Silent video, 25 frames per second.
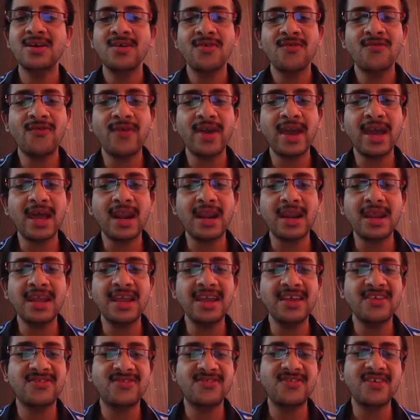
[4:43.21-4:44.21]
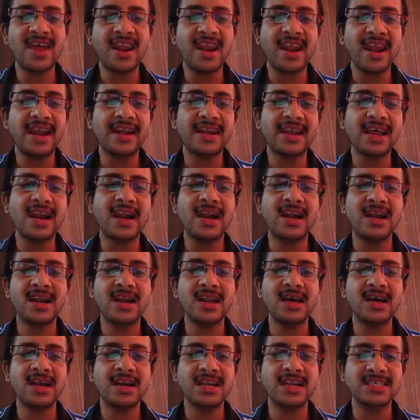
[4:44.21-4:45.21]
where each generator and
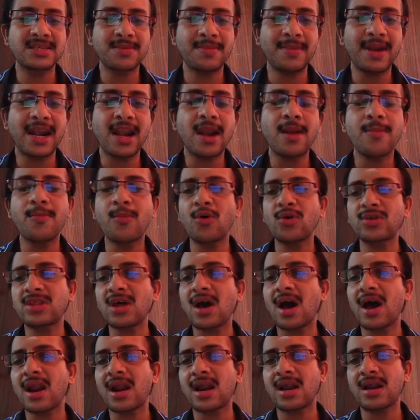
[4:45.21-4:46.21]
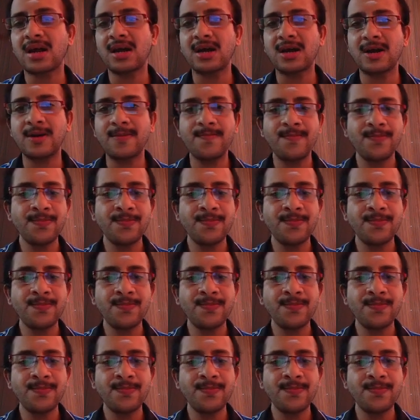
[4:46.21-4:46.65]
discriminator both are